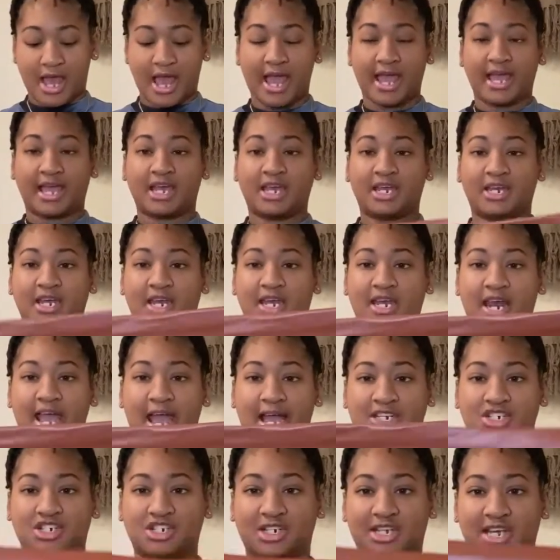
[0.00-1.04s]
And it
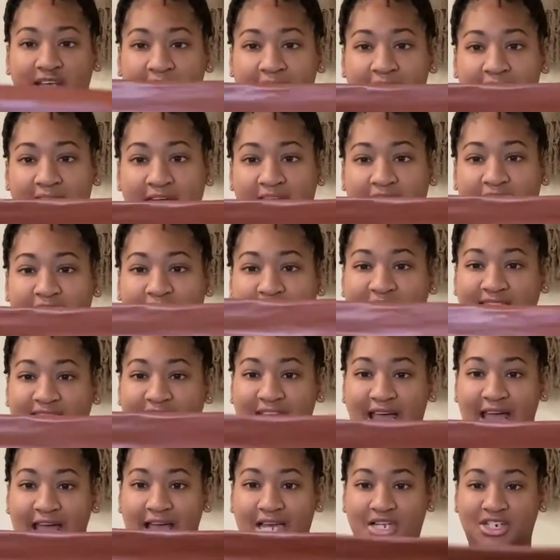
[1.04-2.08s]
actually had a
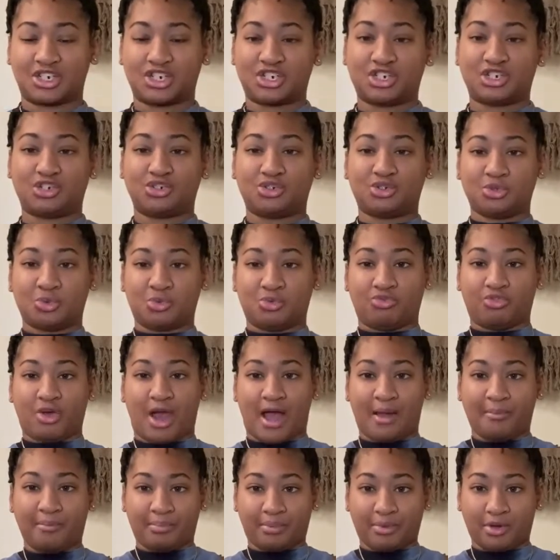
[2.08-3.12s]
sash to
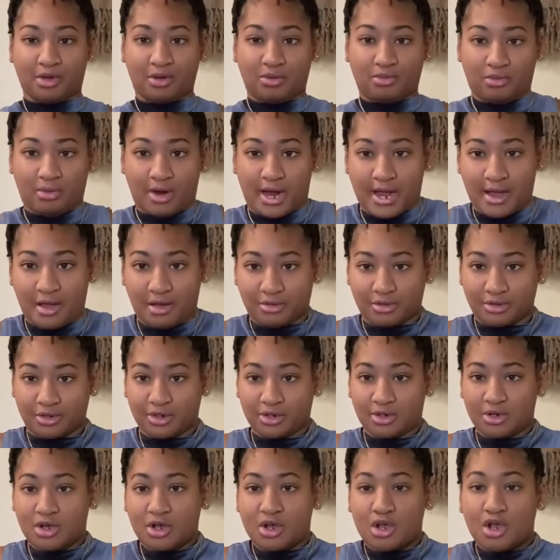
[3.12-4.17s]
wrap around
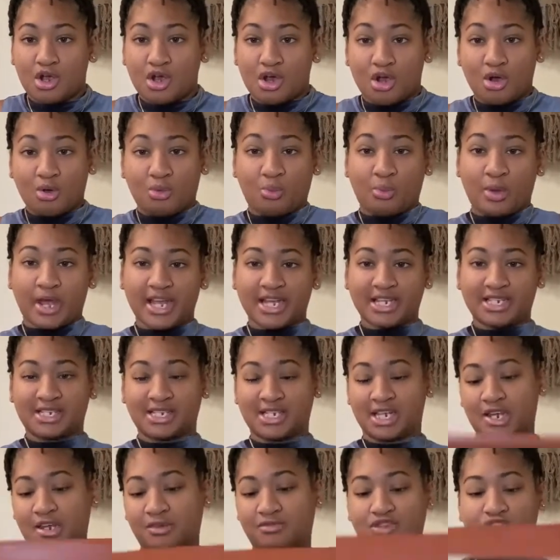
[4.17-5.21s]
her
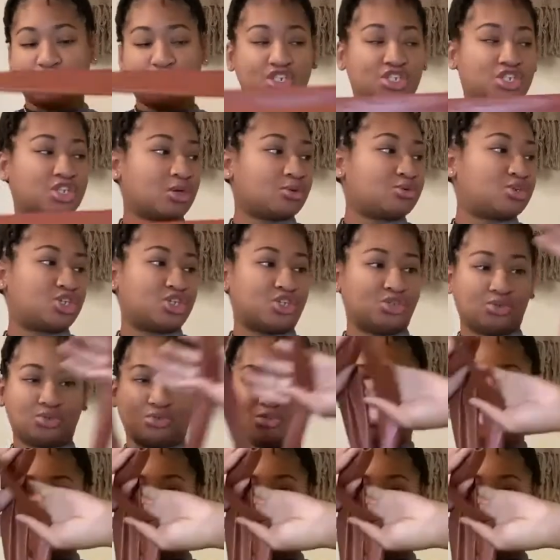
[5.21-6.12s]
waist if she so choose.